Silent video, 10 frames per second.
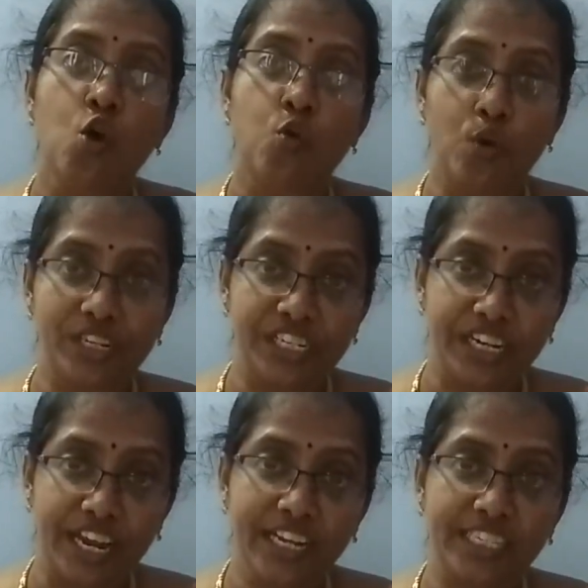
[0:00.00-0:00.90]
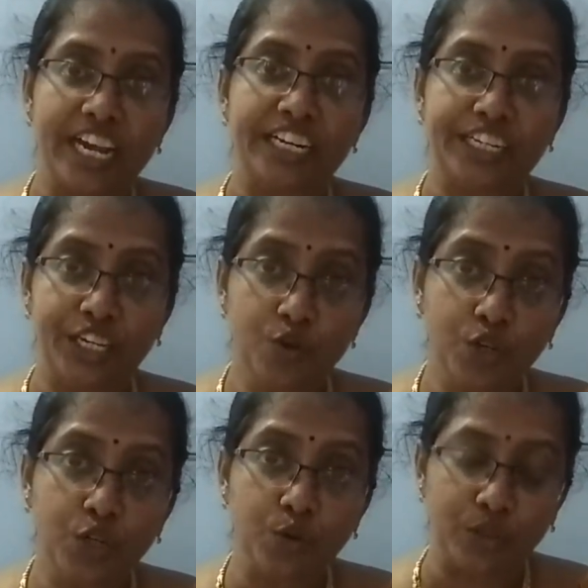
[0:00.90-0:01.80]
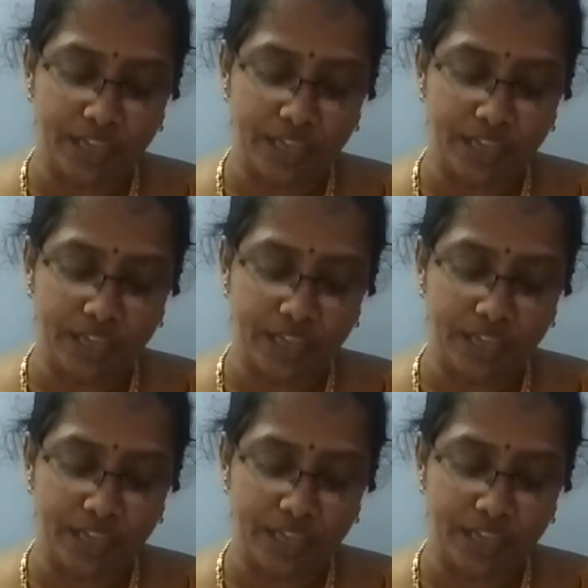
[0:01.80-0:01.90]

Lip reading: originates due to